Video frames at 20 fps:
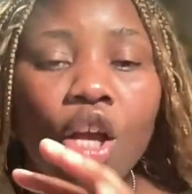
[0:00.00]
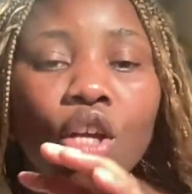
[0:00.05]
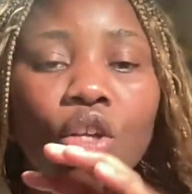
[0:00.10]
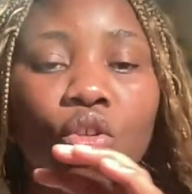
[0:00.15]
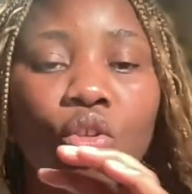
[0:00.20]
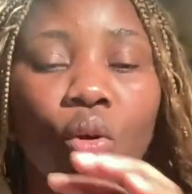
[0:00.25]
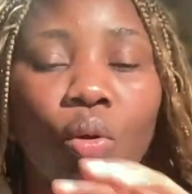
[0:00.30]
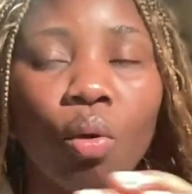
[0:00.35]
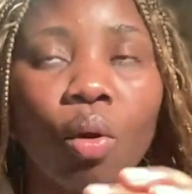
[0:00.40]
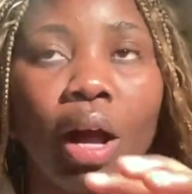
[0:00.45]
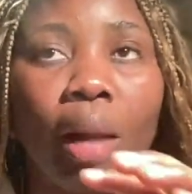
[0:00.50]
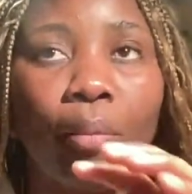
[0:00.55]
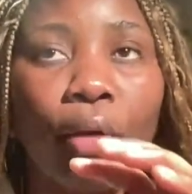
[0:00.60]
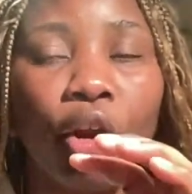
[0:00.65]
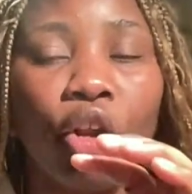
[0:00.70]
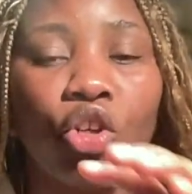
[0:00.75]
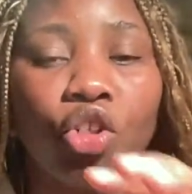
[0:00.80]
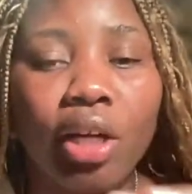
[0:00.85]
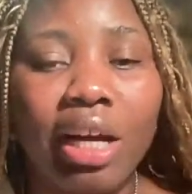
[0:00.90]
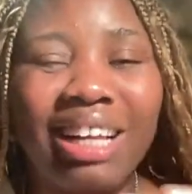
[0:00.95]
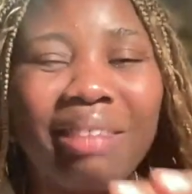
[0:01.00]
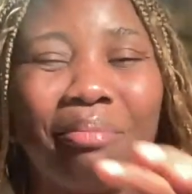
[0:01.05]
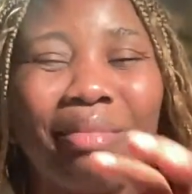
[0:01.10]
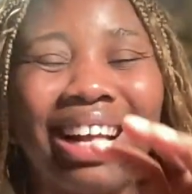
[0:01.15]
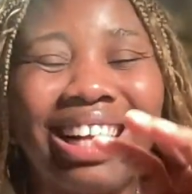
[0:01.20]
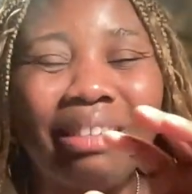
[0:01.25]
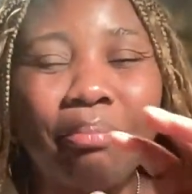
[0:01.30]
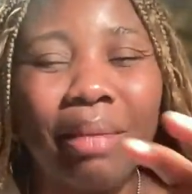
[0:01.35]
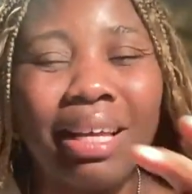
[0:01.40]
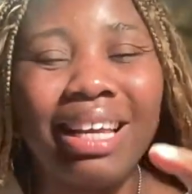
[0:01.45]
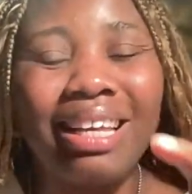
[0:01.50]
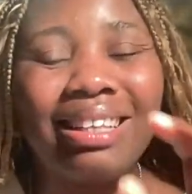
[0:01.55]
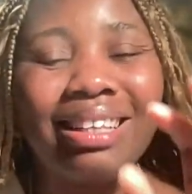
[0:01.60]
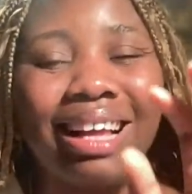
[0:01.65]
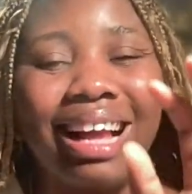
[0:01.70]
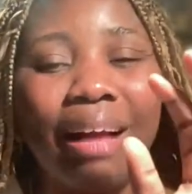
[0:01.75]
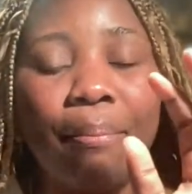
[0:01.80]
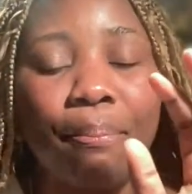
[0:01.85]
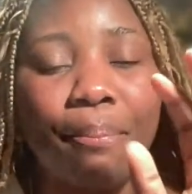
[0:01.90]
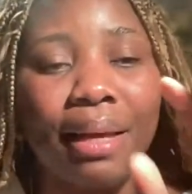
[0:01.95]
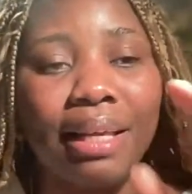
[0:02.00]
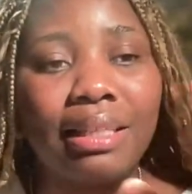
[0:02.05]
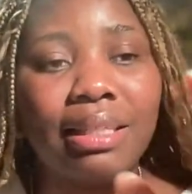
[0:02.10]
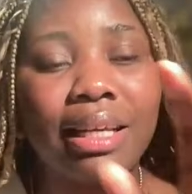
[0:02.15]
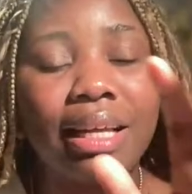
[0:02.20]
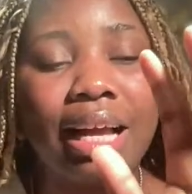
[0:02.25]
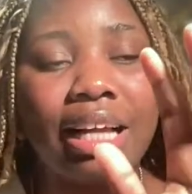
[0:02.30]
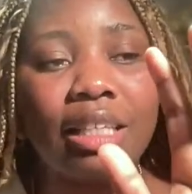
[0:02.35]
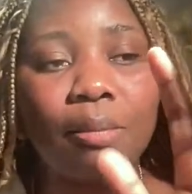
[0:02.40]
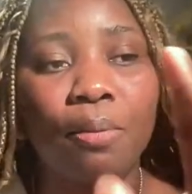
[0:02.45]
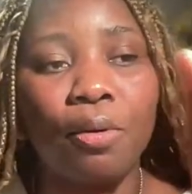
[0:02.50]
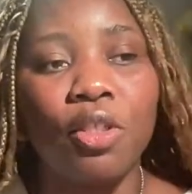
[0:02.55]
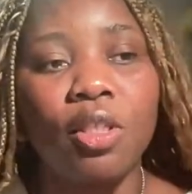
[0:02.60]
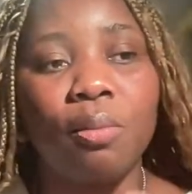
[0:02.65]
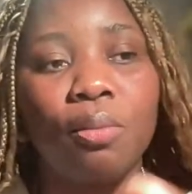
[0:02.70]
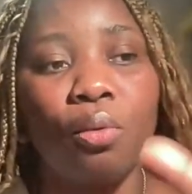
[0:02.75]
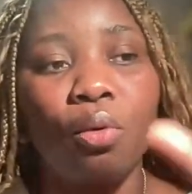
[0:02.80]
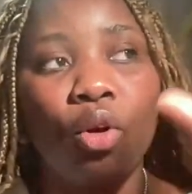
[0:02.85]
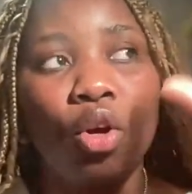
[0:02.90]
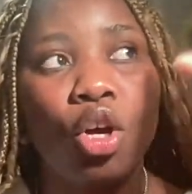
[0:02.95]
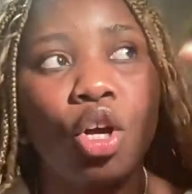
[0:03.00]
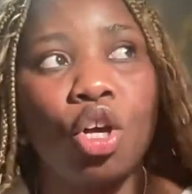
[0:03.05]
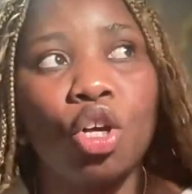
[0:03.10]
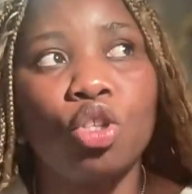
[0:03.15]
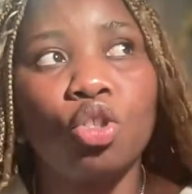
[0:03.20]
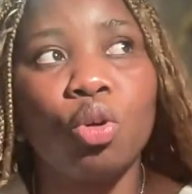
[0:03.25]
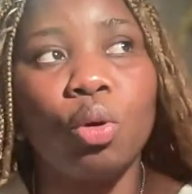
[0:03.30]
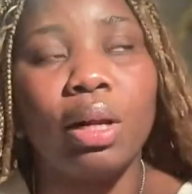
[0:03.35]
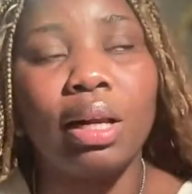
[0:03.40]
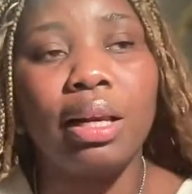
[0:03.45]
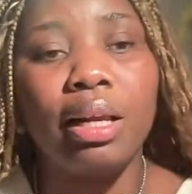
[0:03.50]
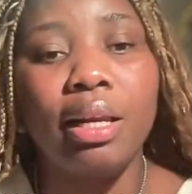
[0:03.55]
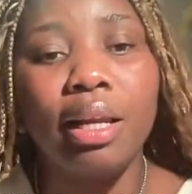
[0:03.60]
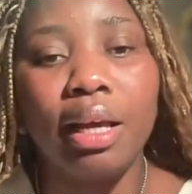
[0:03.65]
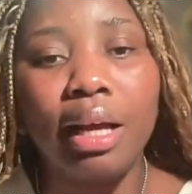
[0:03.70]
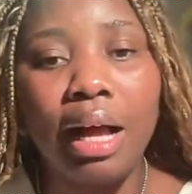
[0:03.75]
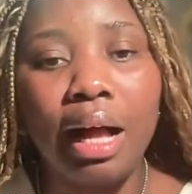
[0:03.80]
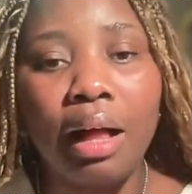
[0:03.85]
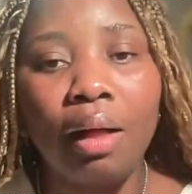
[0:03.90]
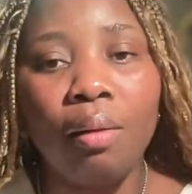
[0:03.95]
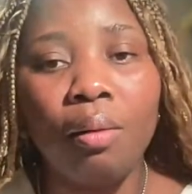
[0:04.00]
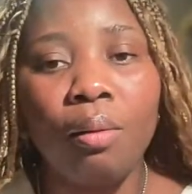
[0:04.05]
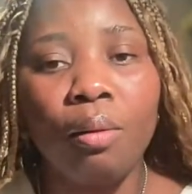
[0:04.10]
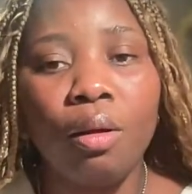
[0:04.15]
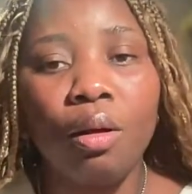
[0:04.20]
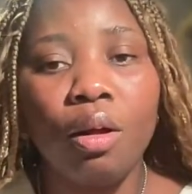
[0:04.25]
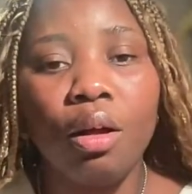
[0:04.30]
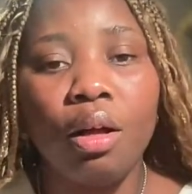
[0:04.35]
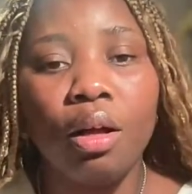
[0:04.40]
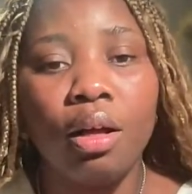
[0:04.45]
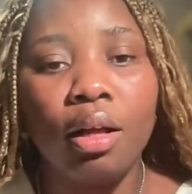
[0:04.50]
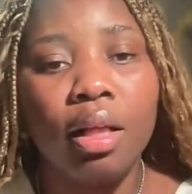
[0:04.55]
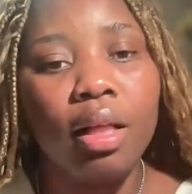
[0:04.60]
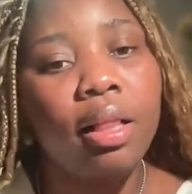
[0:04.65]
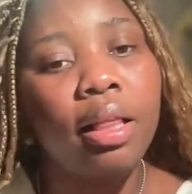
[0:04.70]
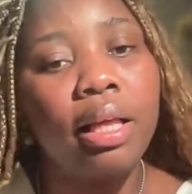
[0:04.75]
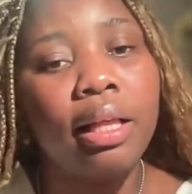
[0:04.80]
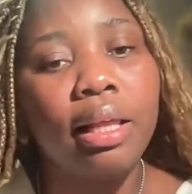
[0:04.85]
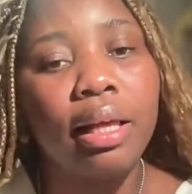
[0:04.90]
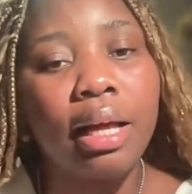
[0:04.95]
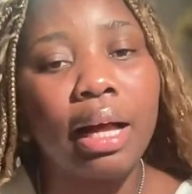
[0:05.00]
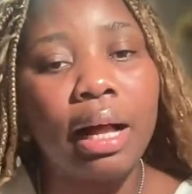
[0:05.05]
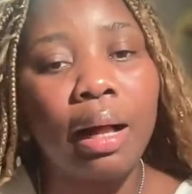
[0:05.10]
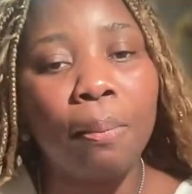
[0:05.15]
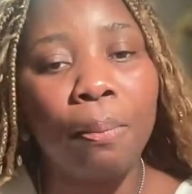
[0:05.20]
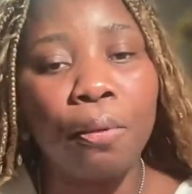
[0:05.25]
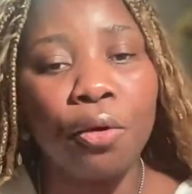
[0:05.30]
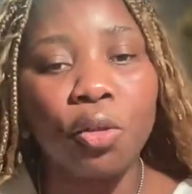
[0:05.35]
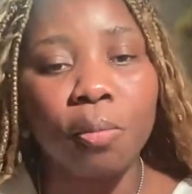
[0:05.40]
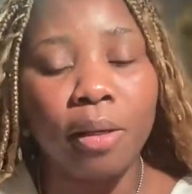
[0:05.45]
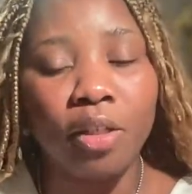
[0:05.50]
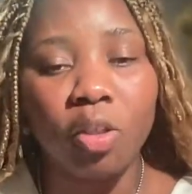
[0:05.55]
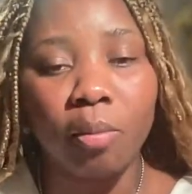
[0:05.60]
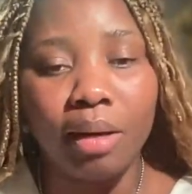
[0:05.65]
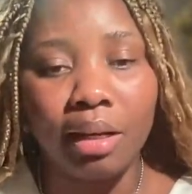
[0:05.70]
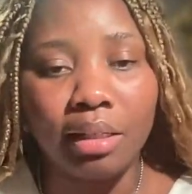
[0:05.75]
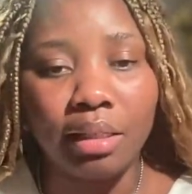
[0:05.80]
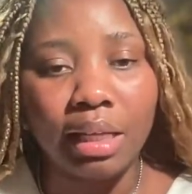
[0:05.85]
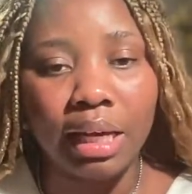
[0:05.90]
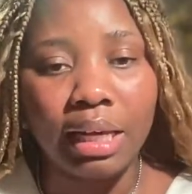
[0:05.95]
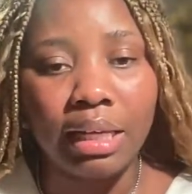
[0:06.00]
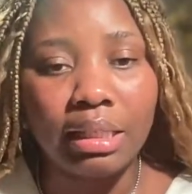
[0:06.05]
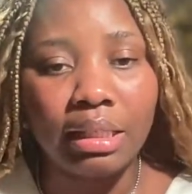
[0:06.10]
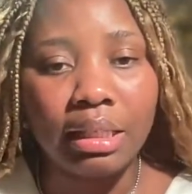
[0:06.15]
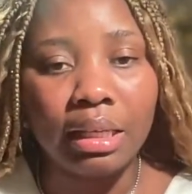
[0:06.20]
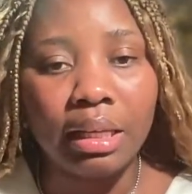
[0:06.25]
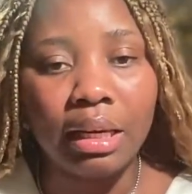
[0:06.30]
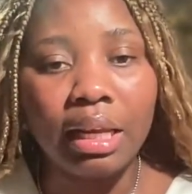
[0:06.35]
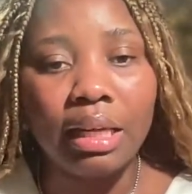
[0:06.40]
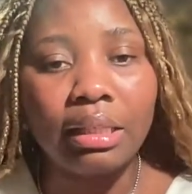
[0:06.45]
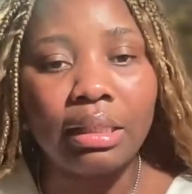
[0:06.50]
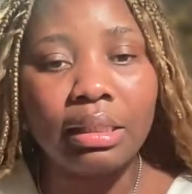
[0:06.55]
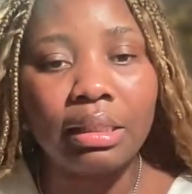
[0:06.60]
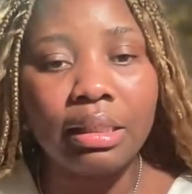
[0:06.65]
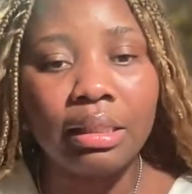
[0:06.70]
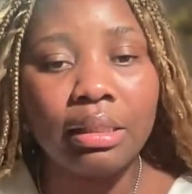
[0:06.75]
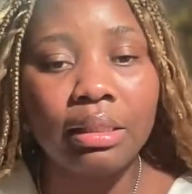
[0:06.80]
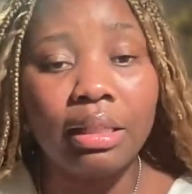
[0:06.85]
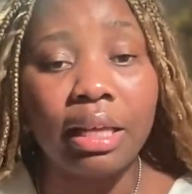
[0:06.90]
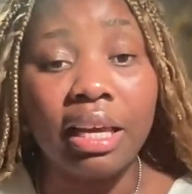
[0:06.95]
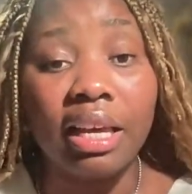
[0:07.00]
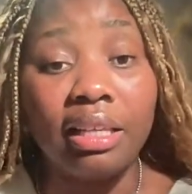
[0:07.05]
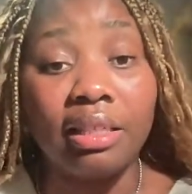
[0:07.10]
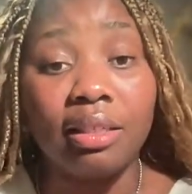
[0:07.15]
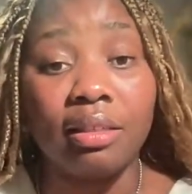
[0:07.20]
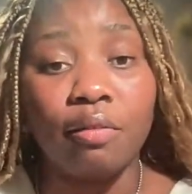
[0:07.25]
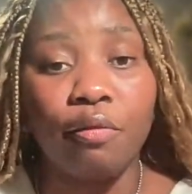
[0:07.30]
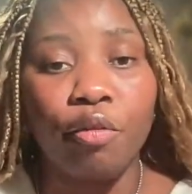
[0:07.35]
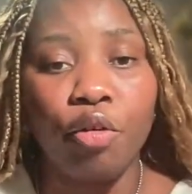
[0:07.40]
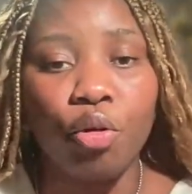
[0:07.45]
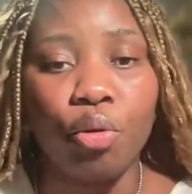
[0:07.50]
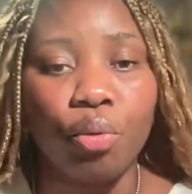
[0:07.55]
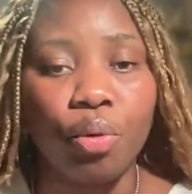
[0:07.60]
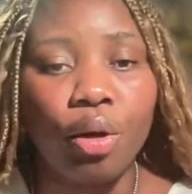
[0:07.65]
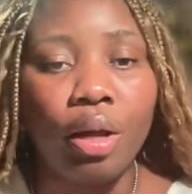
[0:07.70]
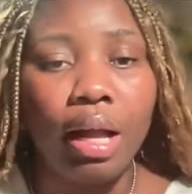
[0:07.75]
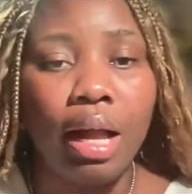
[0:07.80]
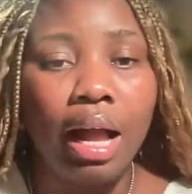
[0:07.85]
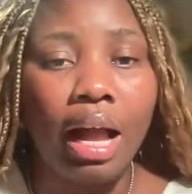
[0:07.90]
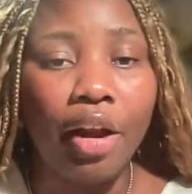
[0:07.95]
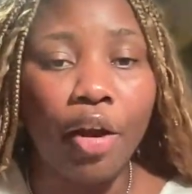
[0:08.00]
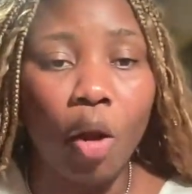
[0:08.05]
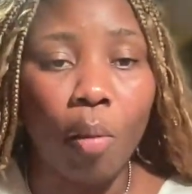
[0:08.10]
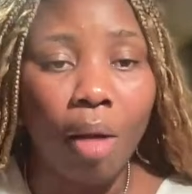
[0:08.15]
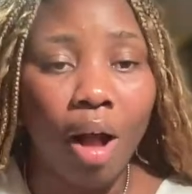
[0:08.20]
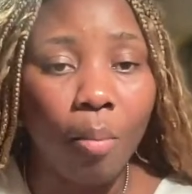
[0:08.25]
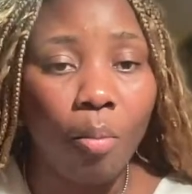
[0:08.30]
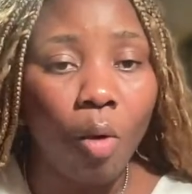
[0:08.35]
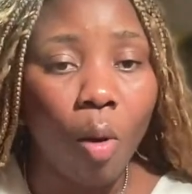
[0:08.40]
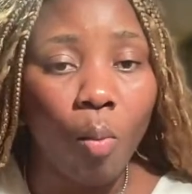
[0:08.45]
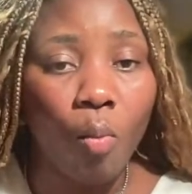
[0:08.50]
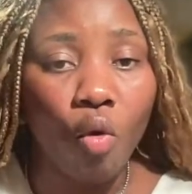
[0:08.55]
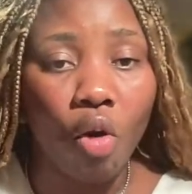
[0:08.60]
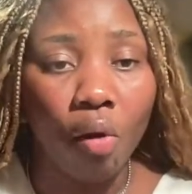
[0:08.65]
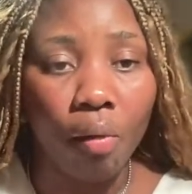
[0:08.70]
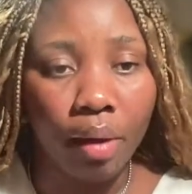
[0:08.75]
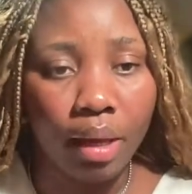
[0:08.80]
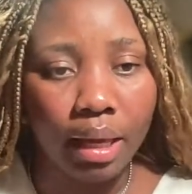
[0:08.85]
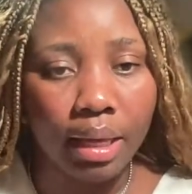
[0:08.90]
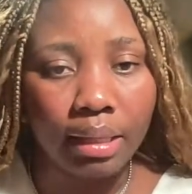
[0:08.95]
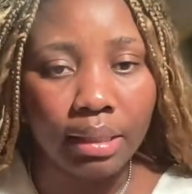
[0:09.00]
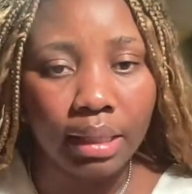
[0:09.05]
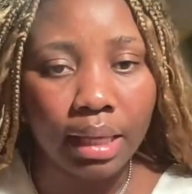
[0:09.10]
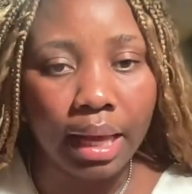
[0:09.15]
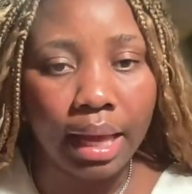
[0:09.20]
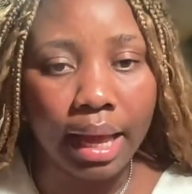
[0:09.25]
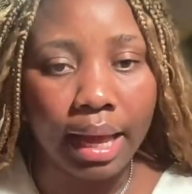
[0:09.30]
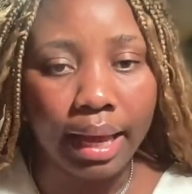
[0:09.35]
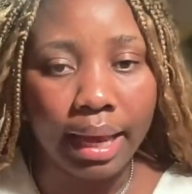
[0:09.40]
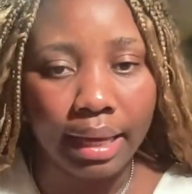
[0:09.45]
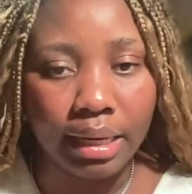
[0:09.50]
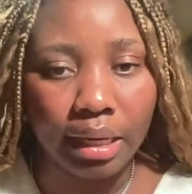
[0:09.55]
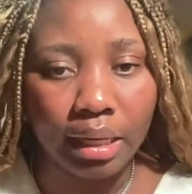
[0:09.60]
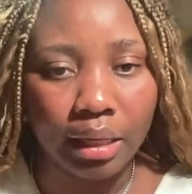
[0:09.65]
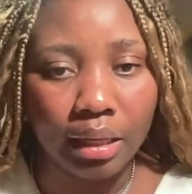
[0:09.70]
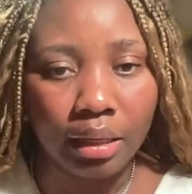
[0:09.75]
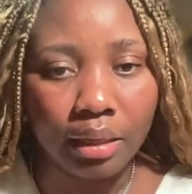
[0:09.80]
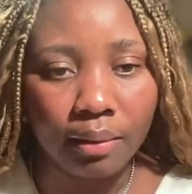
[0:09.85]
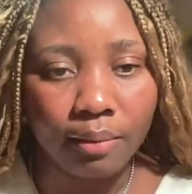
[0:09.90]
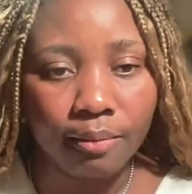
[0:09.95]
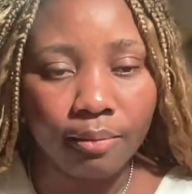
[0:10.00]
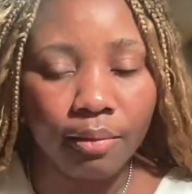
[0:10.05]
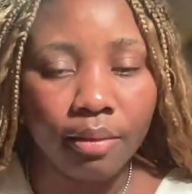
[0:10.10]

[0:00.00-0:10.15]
So I'm gonna try and make it basic as possible. So clinical postpartum anxiety, let's say it is flu, and normal mom worry is a headache.